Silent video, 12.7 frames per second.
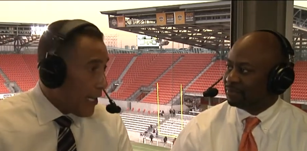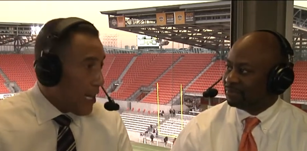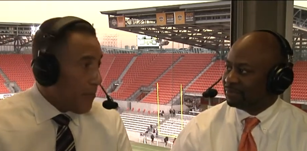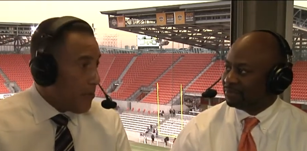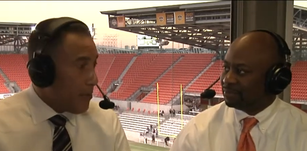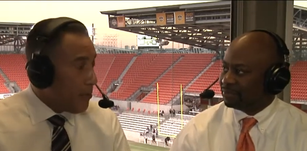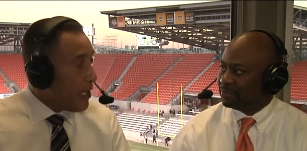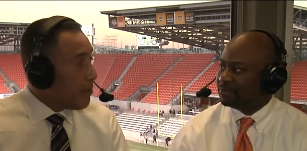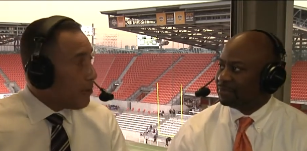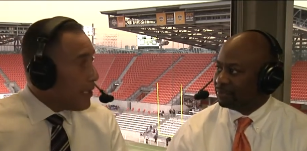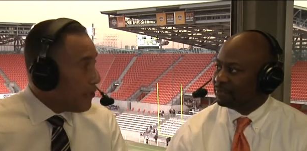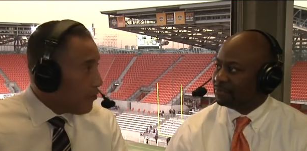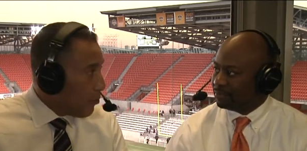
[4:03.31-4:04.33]
Speaker 1: of people. They
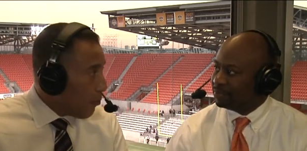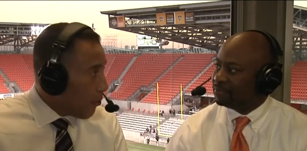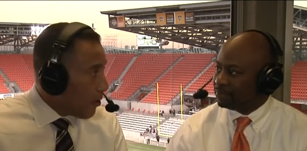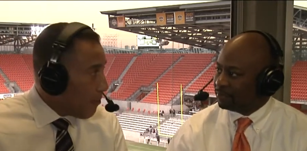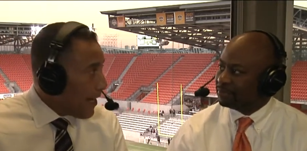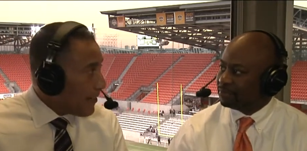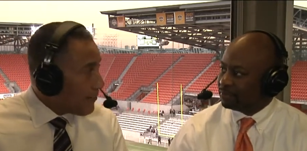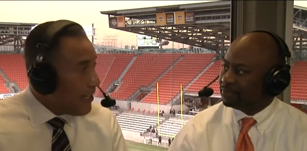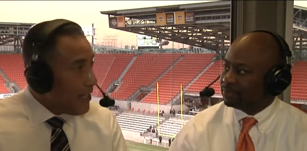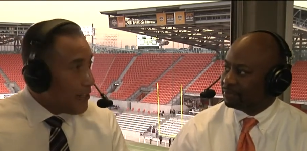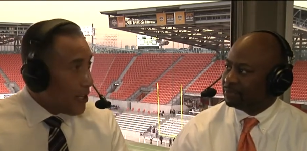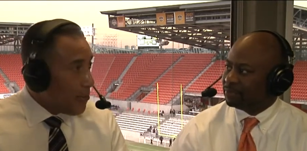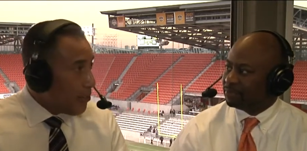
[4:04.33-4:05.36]
played two quarterbacks.
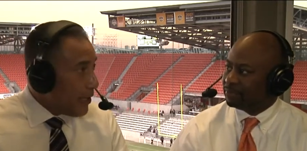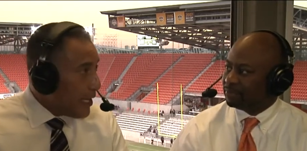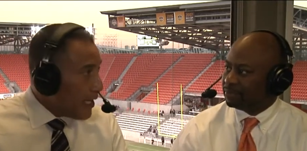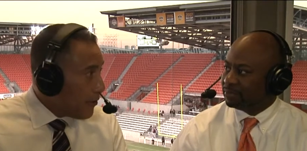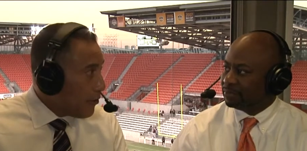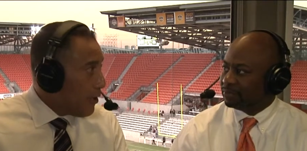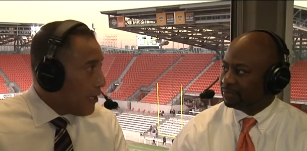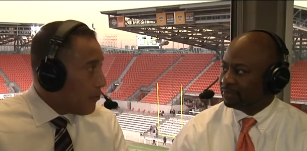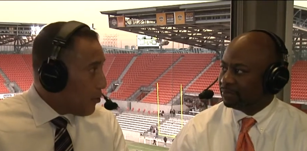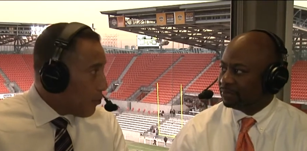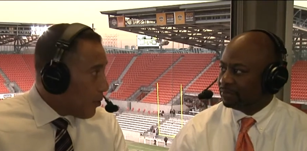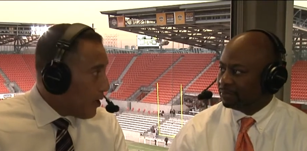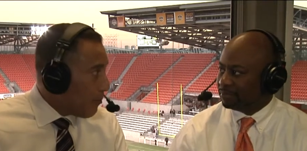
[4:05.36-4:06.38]
They played uh, two
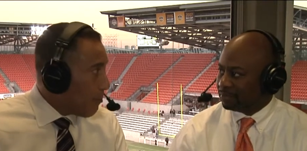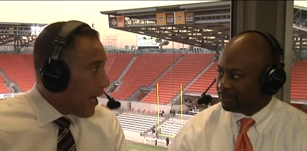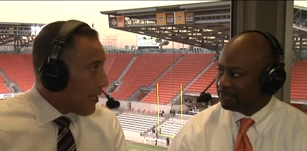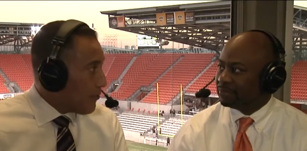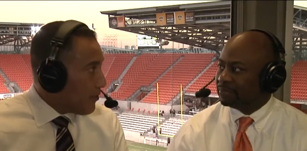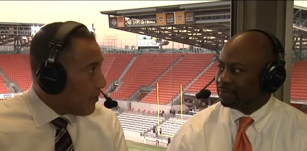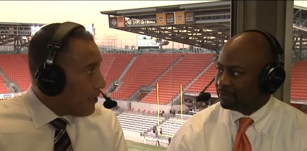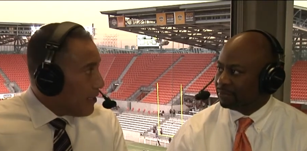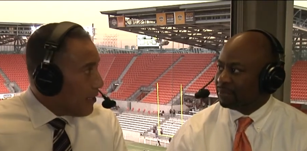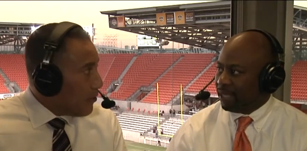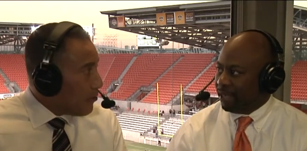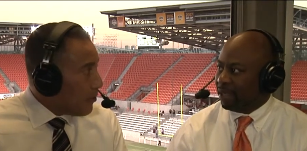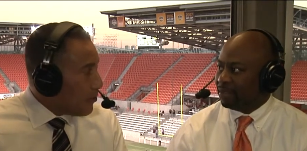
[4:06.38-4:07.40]
running backs.
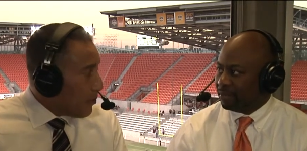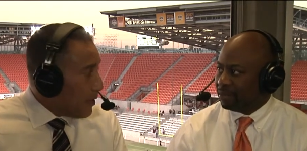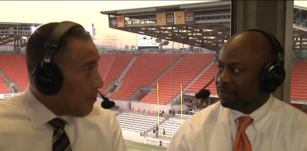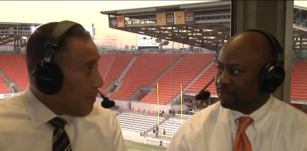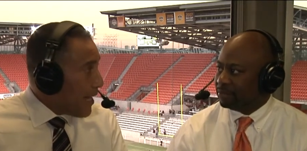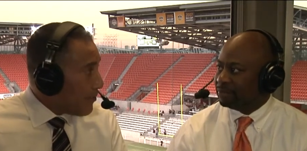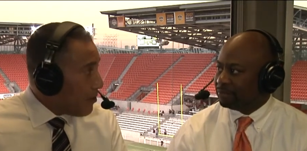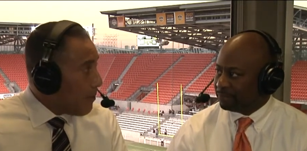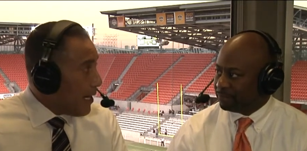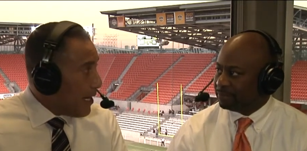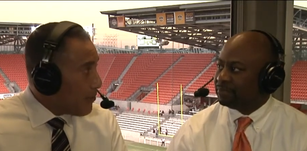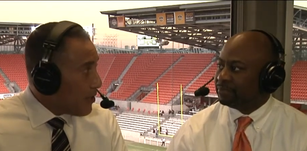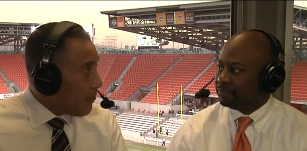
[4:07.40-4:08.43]
Yeah. So, so, they
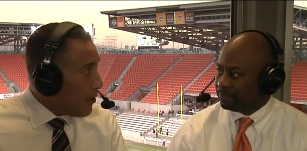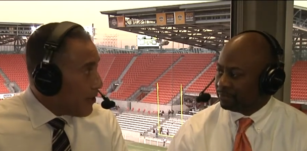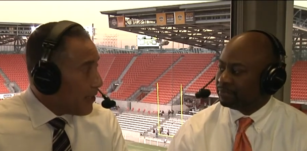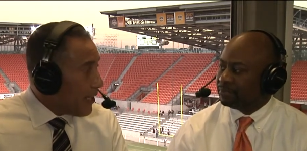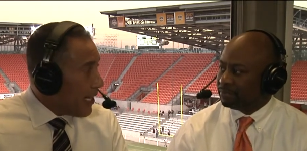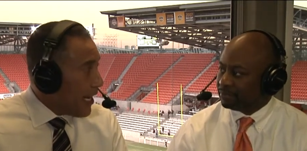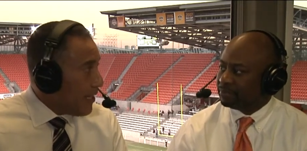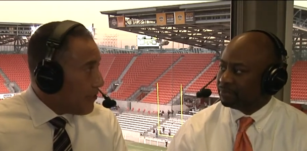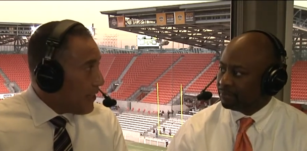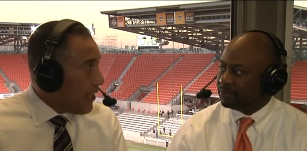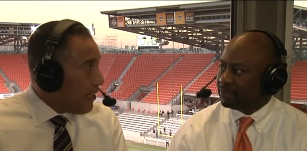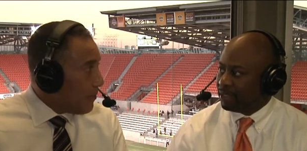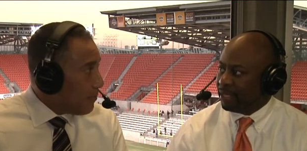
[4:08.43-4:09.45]
maximized everything they had today.
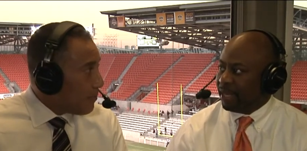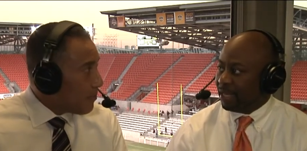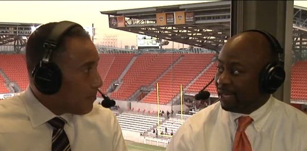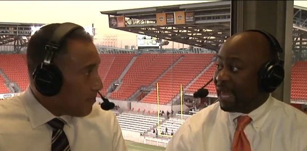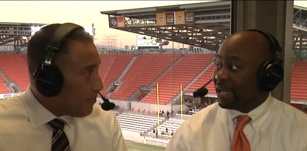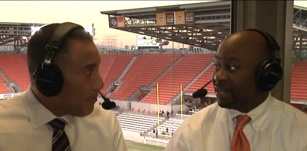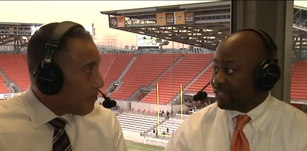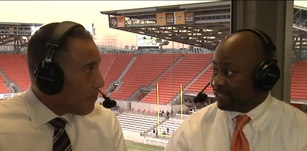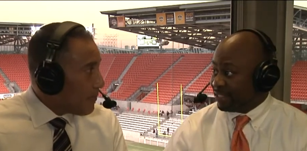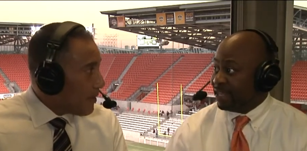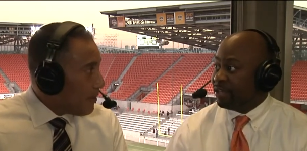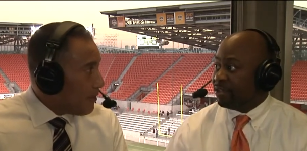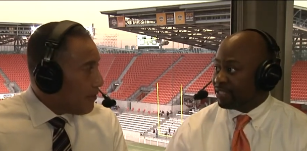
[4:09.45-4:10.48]
Speaker 2: Yeah, and a lot of the
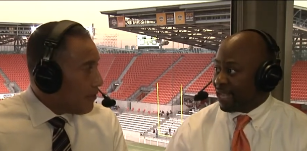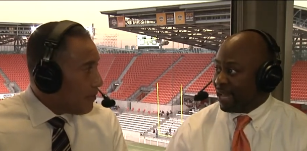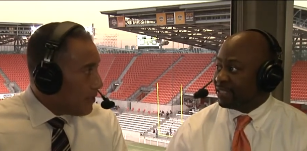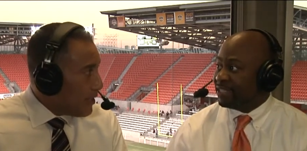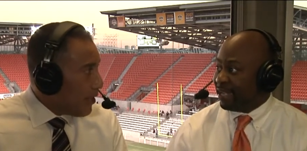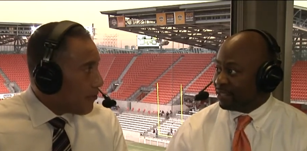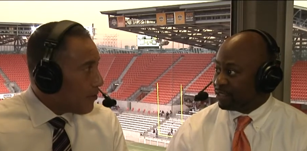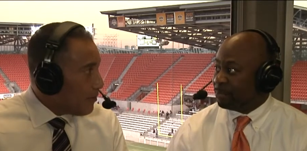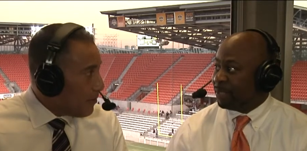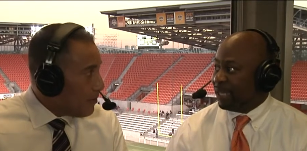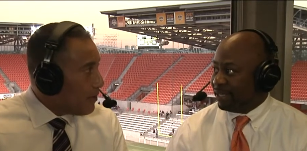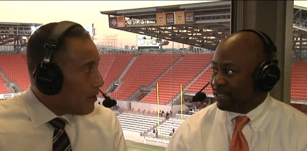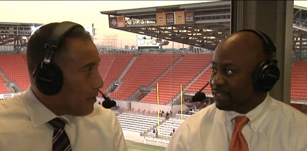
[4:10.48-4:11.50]
seniors got a chance to
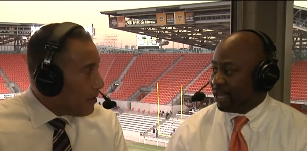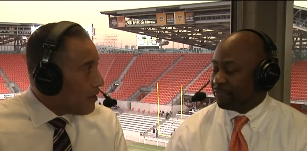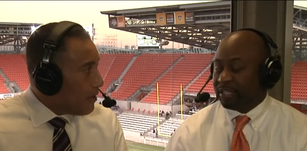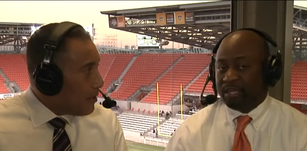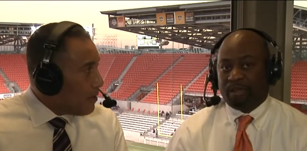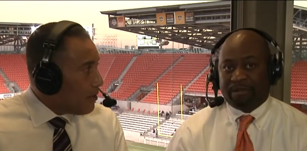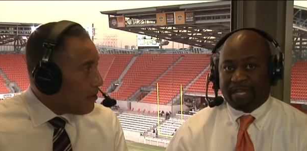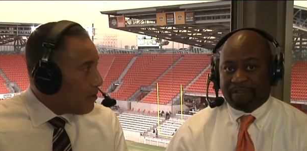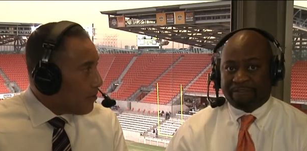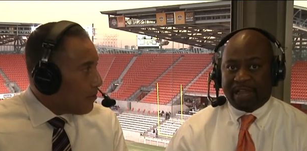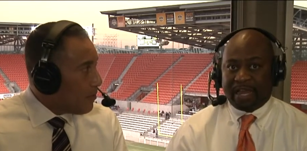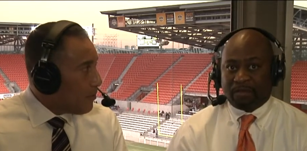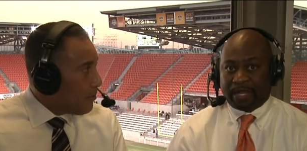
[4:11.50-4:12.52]
play this afternoon. Their
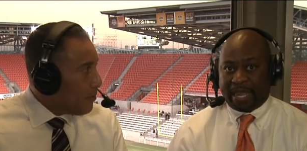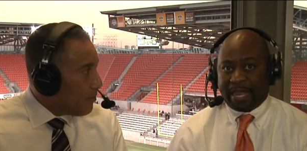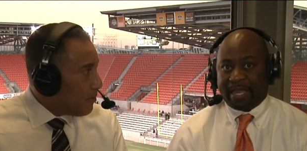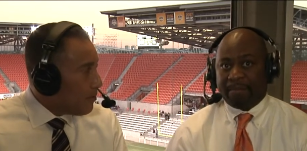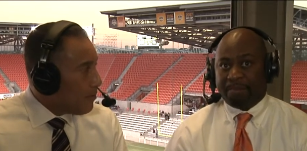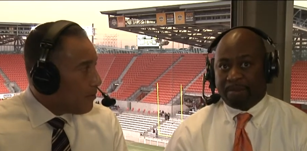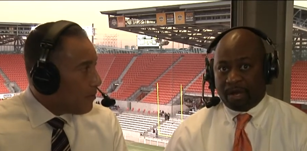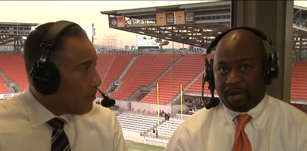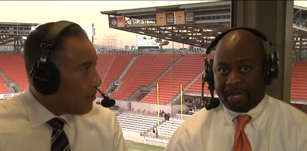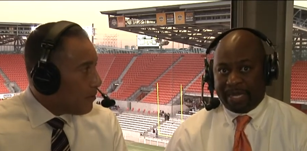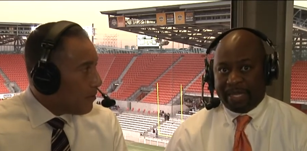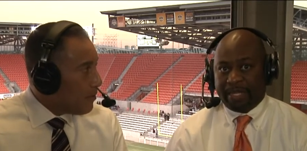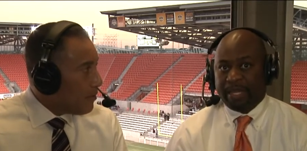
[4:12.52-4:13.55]
final game:
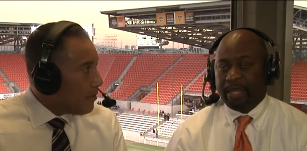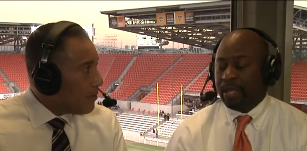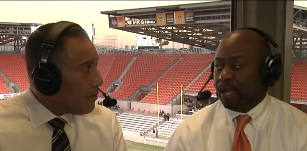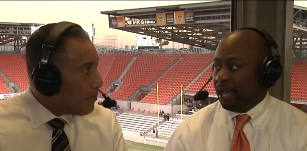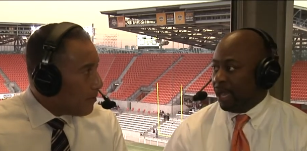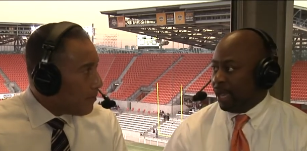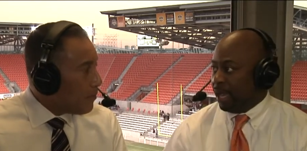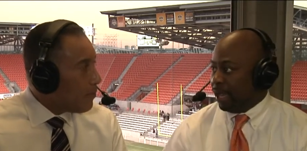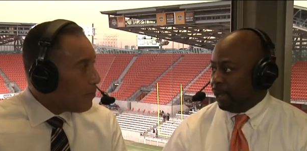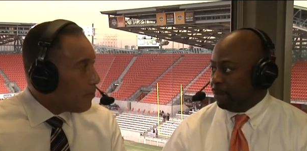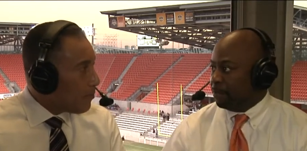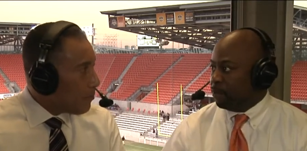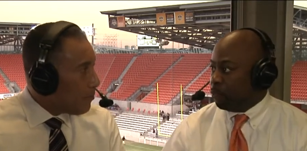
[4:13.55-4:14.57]
Bernie, um,
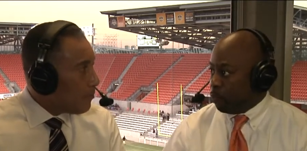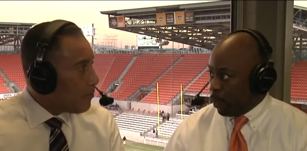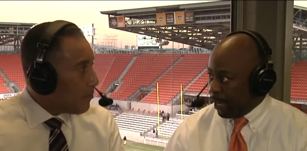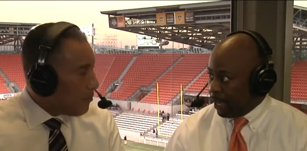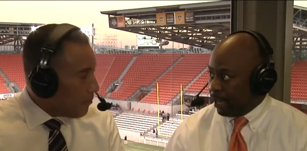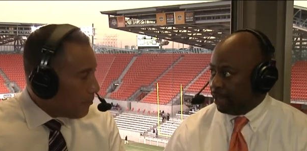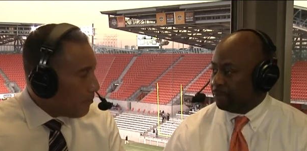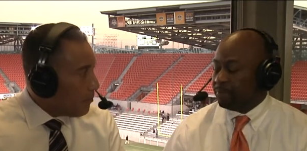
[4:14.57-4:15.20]
Webb,